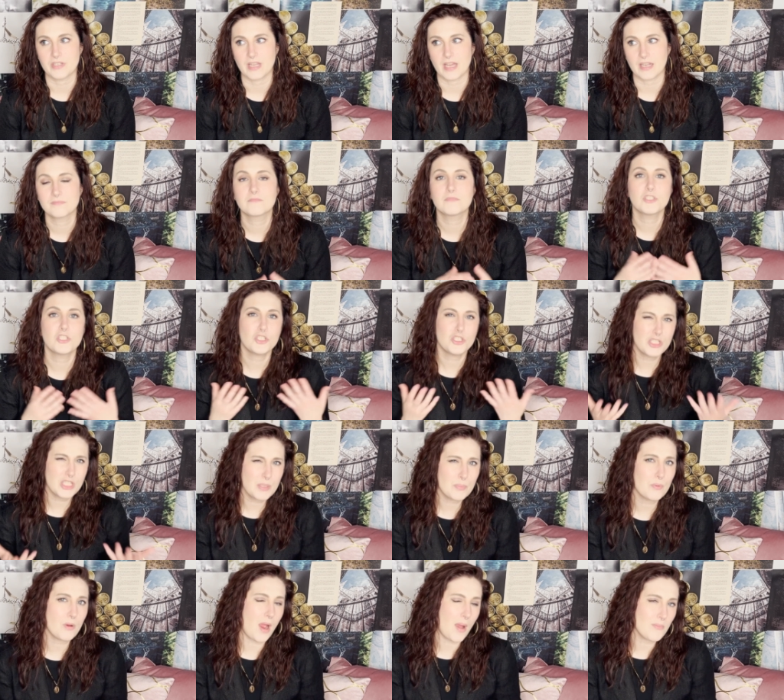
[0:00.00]
deck.
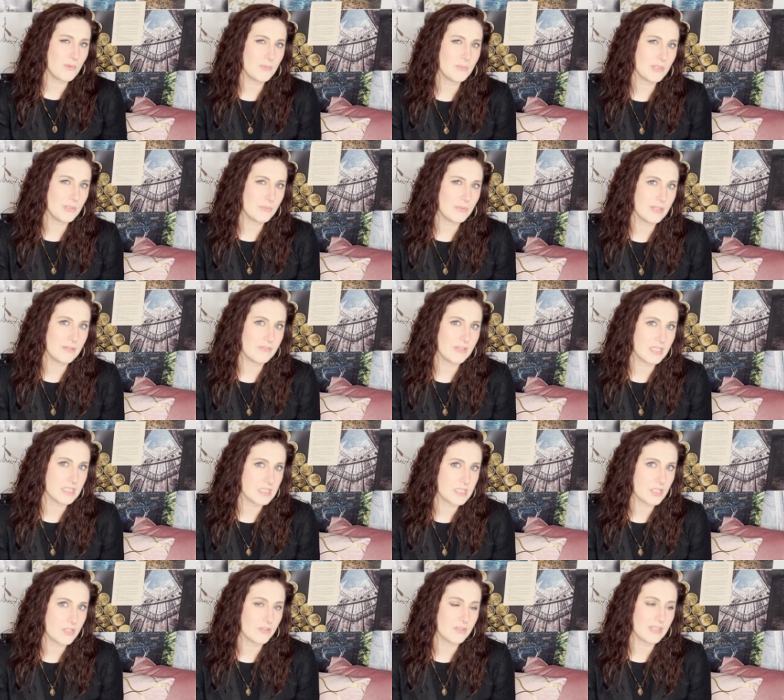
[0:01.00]
She probably would have
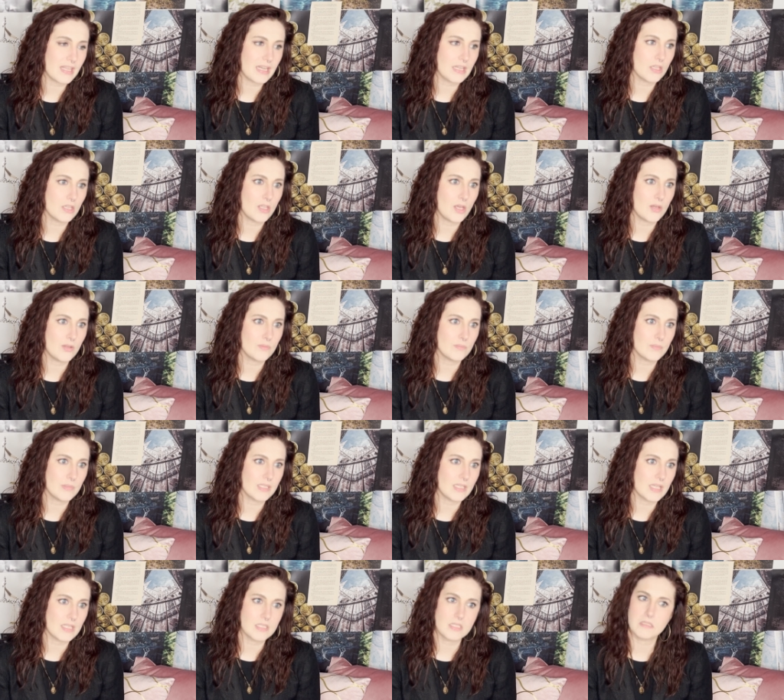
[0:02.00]
considered that alone
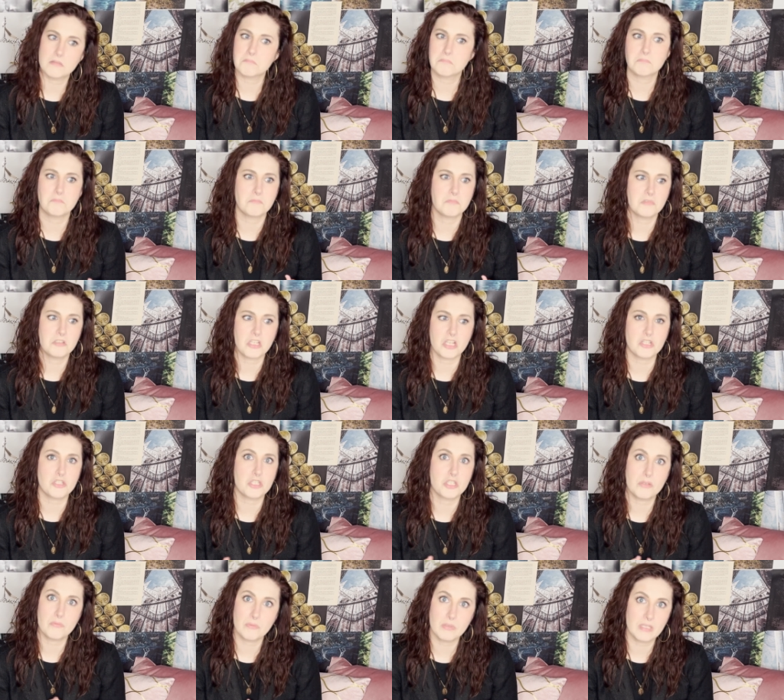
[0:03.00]
because does
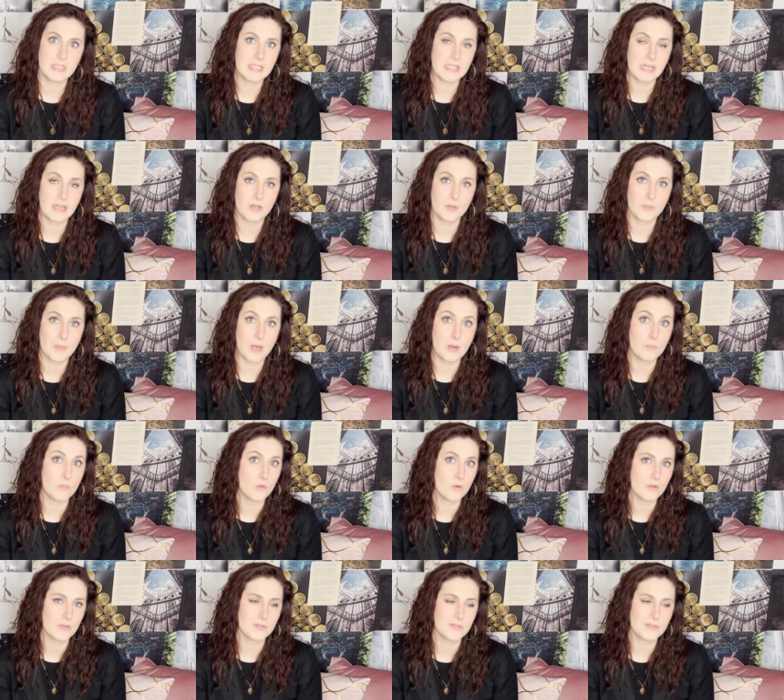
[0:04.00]
she really care about
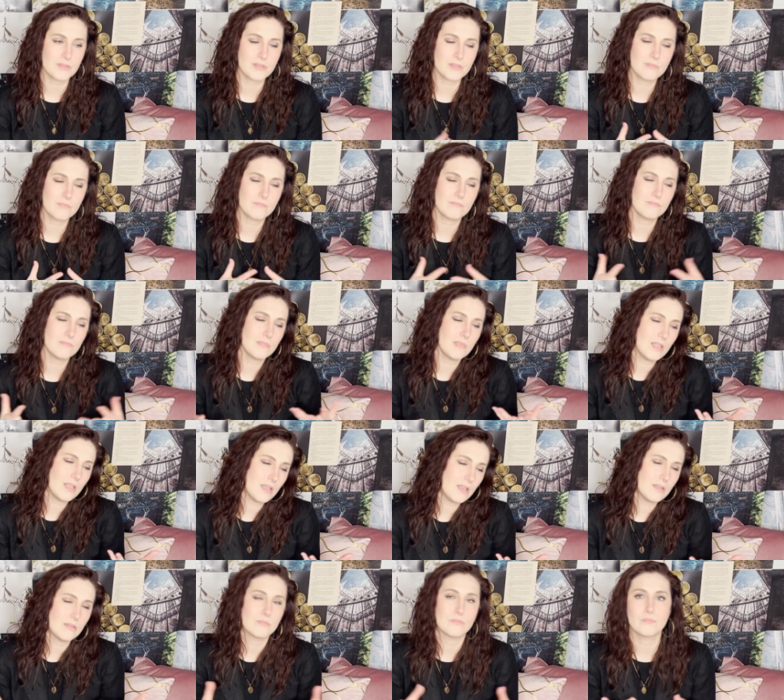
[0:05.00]
mortals?
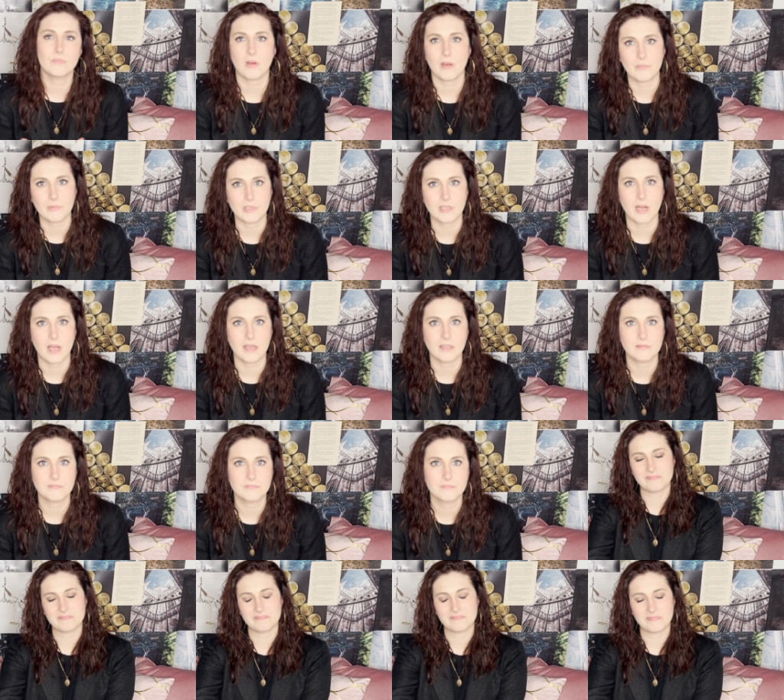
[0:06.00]
Eh, probably not.
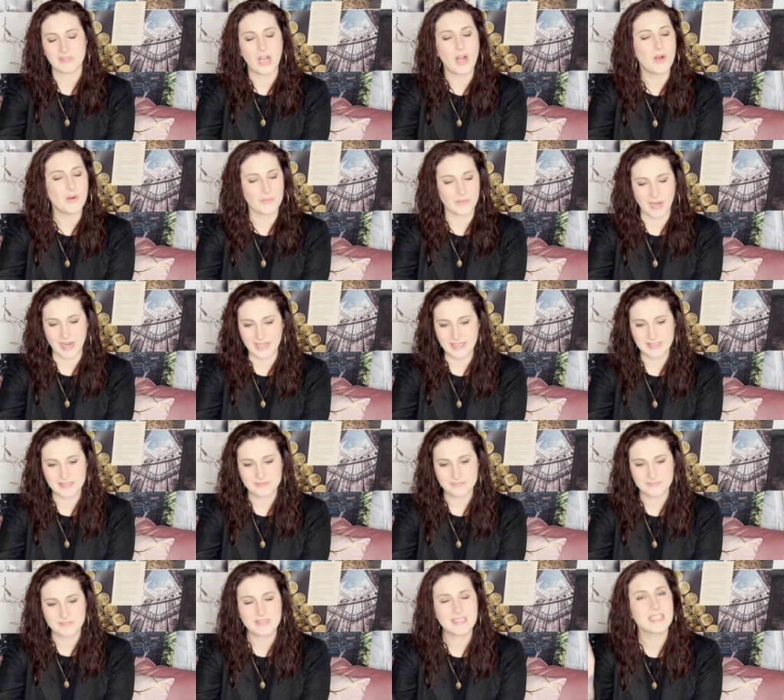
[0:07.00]
All right,
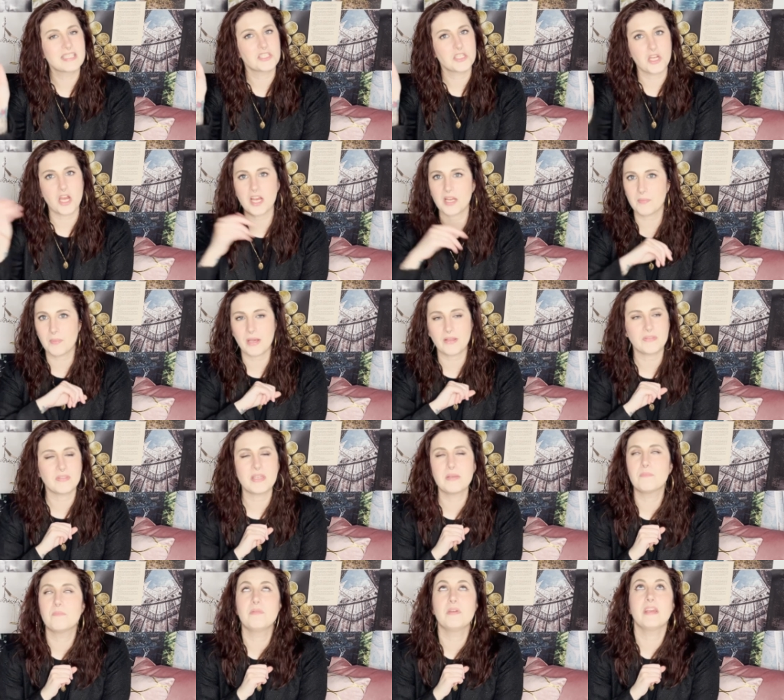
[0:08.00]
let's talk about
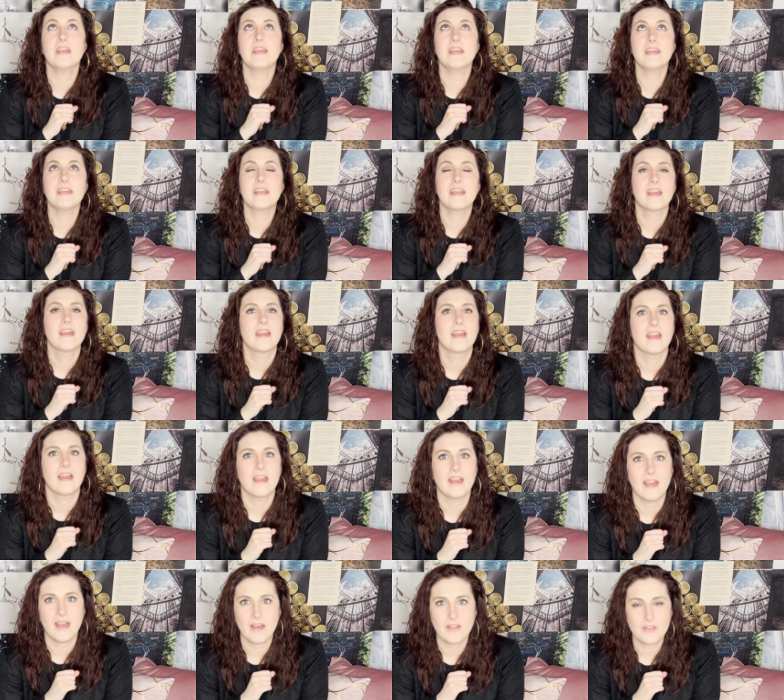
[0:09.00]
the big
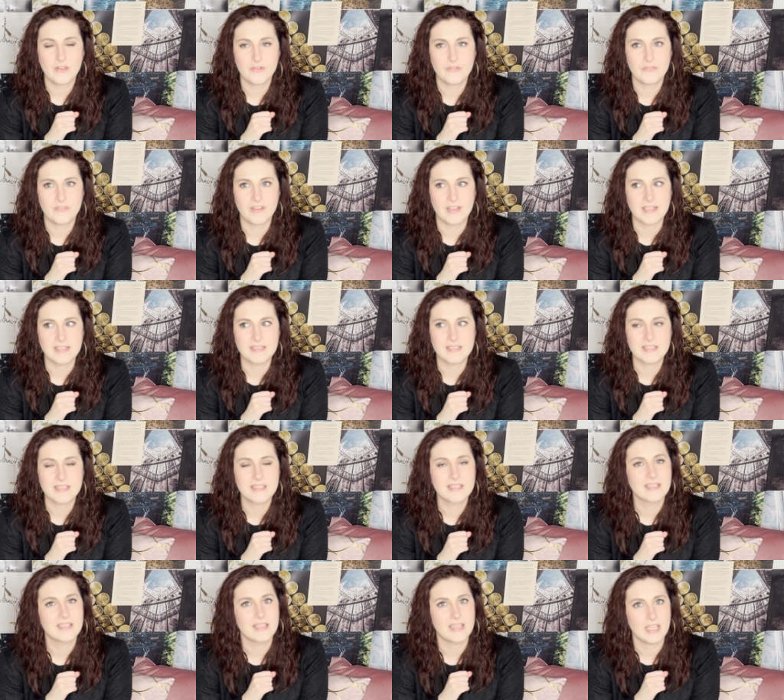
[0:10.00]
elephant
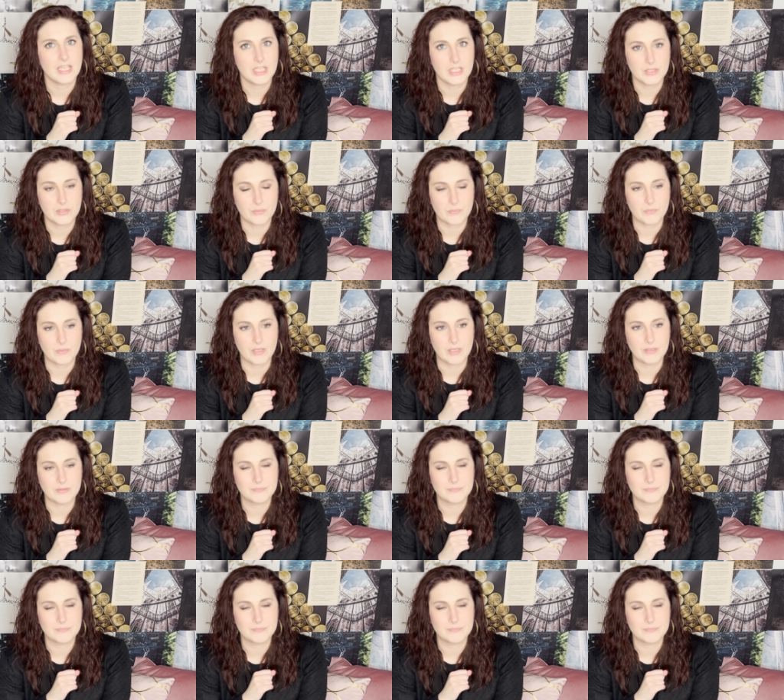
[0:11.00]
in the room.